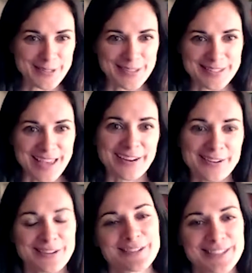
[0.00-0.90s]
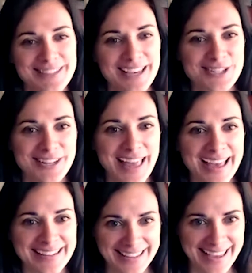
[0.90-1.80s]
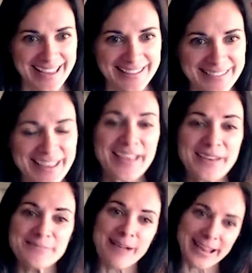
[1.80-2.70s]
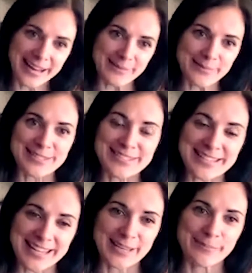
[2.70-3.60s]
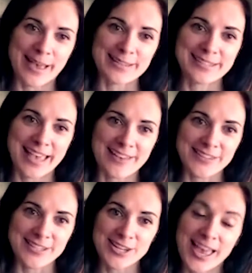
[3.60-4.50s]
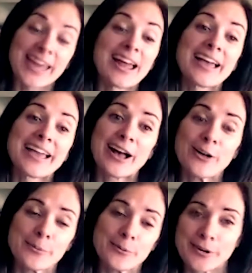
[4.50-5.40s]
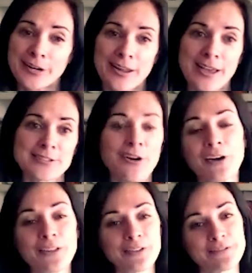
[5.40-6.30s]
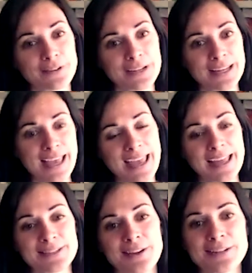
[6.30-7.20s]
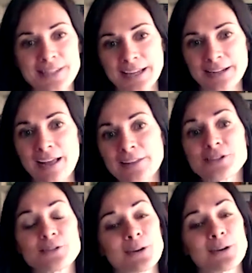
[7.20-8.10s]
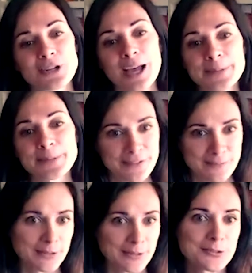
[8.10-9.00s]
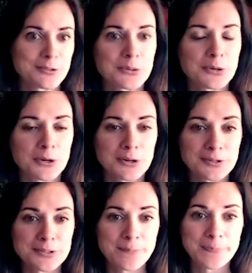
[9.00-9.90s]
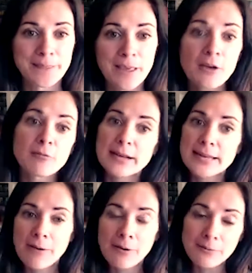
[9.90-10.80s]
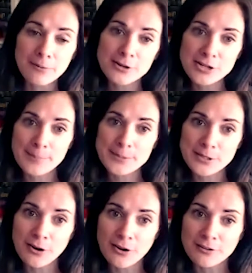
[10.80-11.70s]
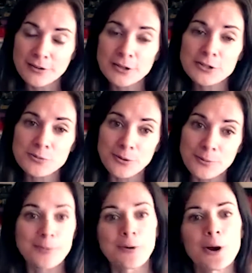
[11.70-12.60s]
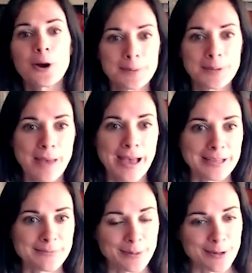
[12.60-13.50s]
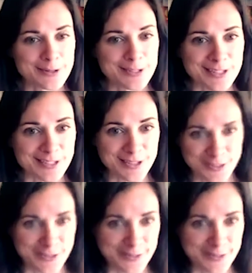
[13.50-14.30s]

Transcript: TechGirlz session at GETT. My name is Danica Pascavage, and I help organize all the free hands-on technology workshops for middle school girls. Right now our workshops are all virtual, but we're hoping to be back in person soon.